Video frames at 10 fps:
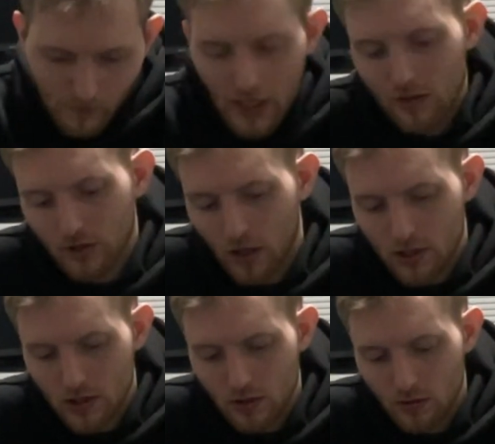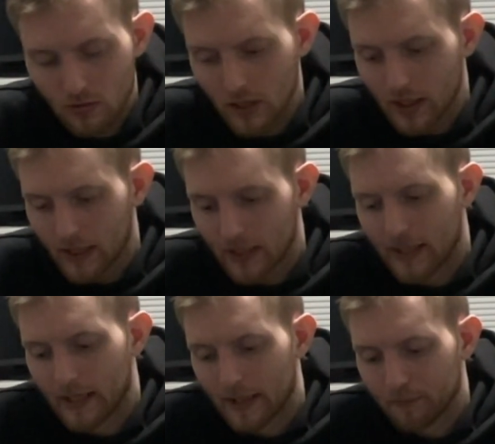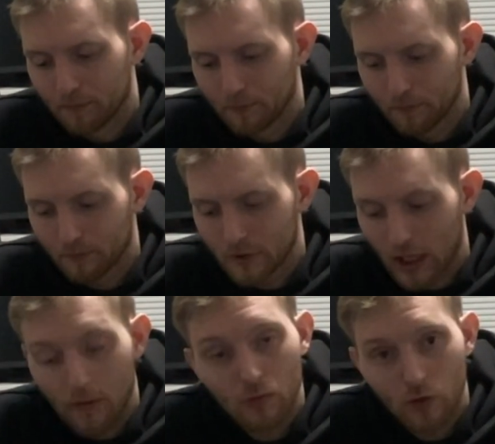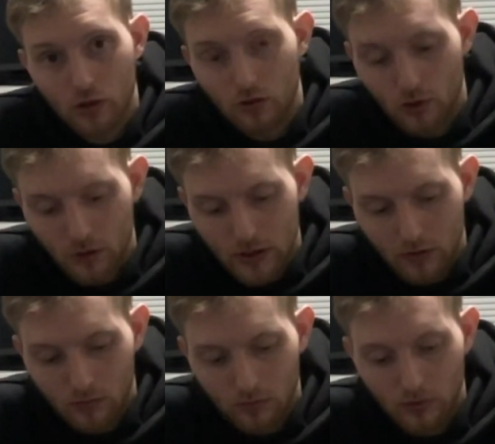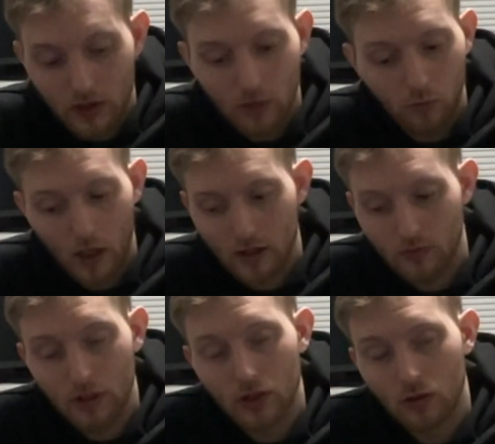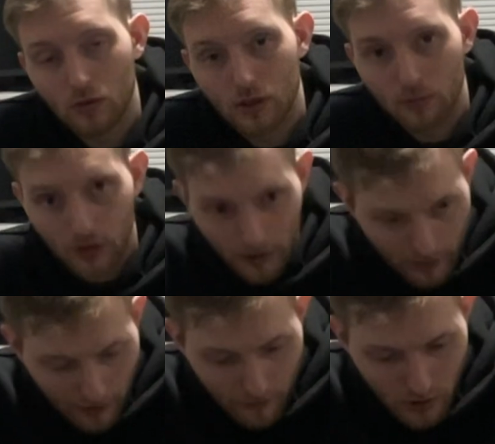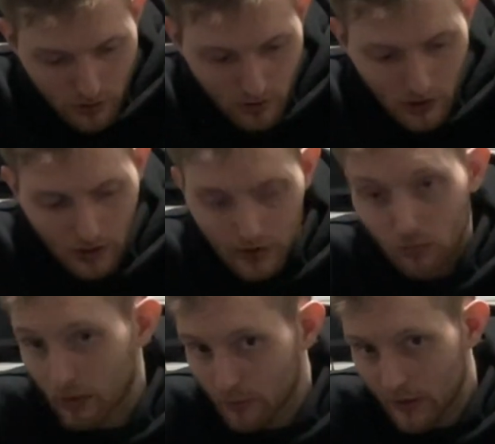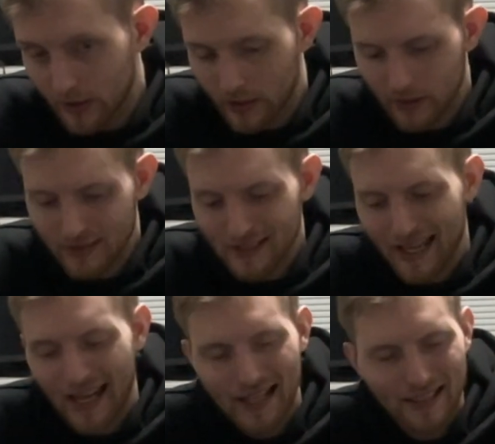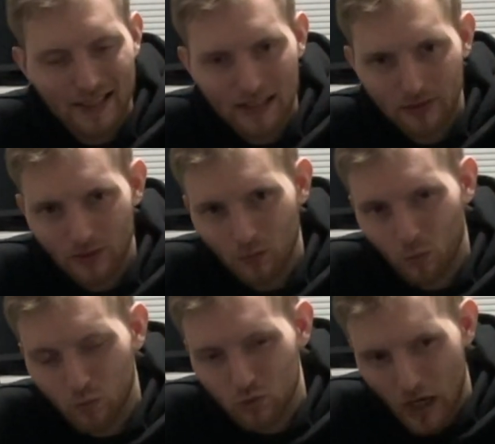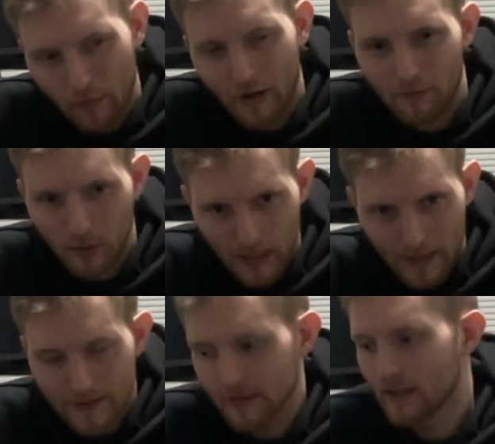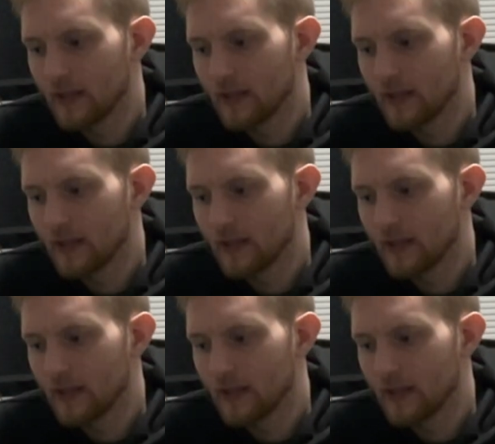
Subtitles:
And there's also times which you're using, we did use the playback feature, like the replay thing in this, and it did definitely drop FPS.